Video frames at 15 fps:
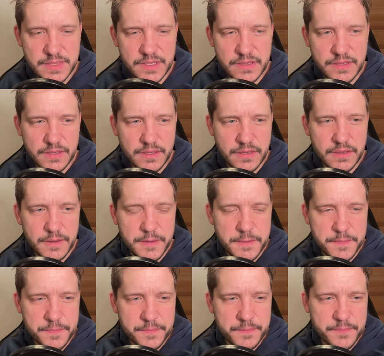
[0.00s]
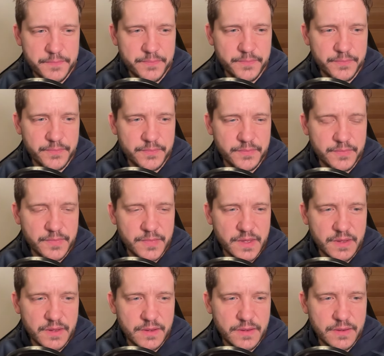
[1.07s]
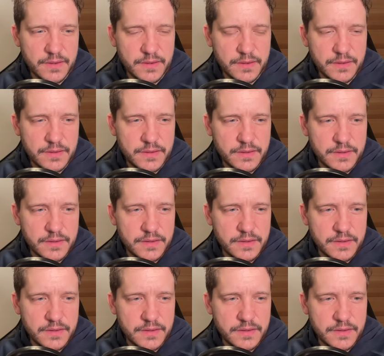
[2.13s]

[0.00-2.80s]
Nothing is said.